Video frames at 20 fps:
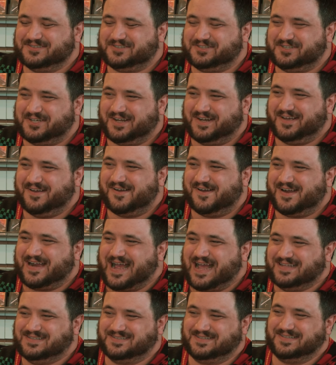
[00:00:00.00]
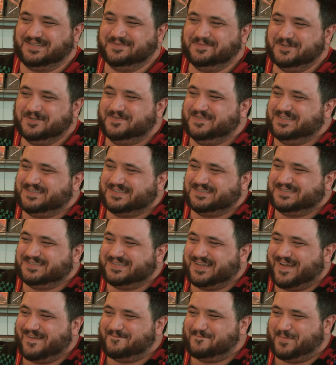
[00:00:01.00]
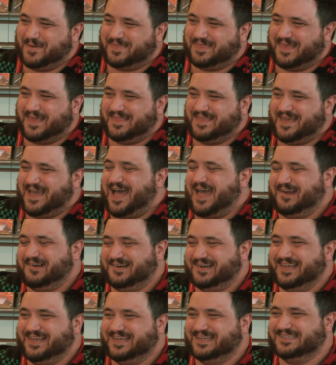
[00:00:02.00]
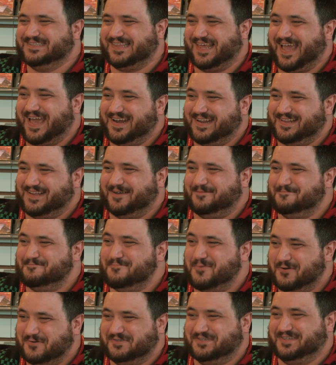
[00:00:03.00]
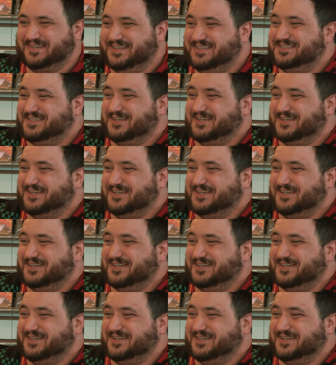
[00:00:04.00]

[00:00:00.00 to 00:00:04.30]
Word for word: shitting on Godzilla movies and stuff, but then the irony is they ended up mostly